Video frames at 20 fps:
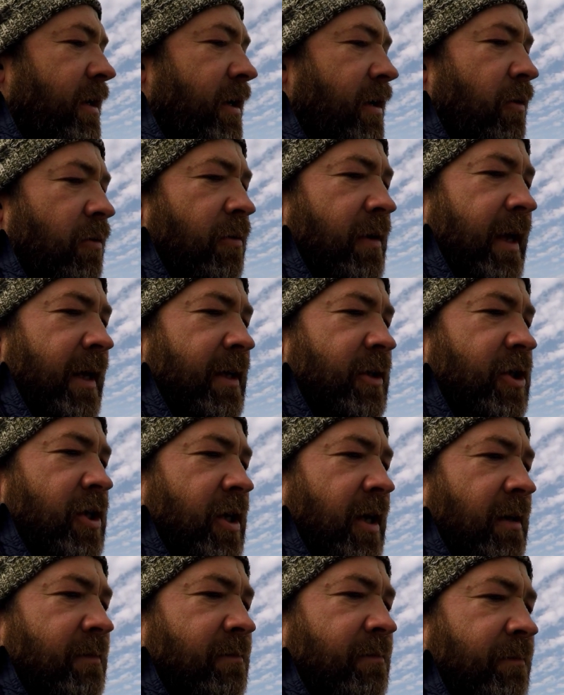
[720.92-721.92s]
your
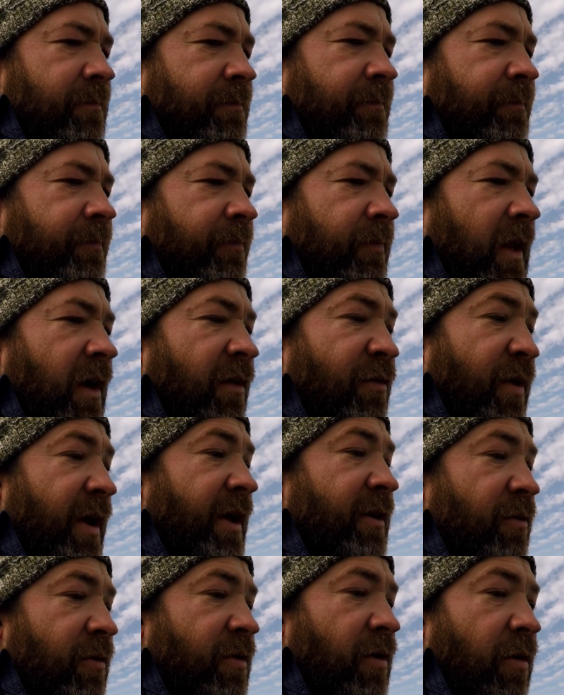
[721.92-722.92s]
location of where
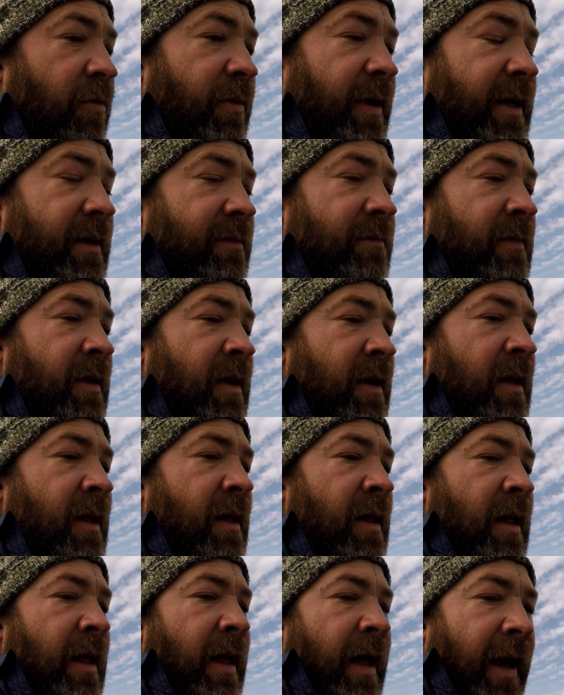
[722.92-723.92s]
you're going,
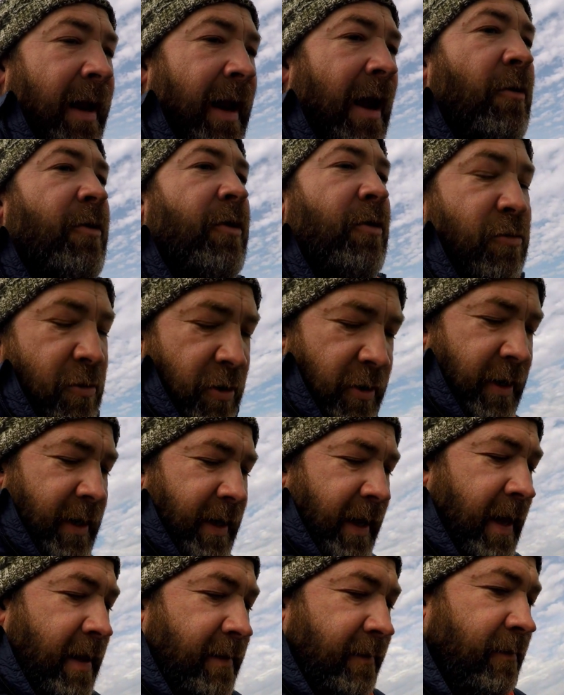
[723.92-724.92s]
and how you're going to
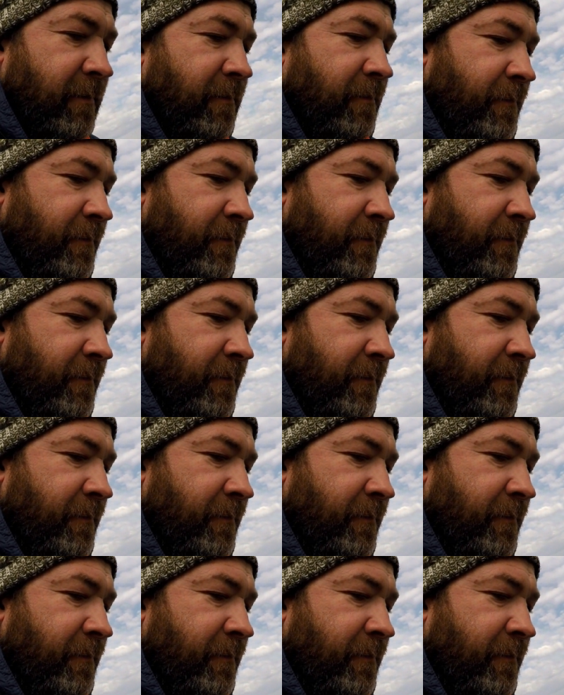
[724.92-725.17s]
get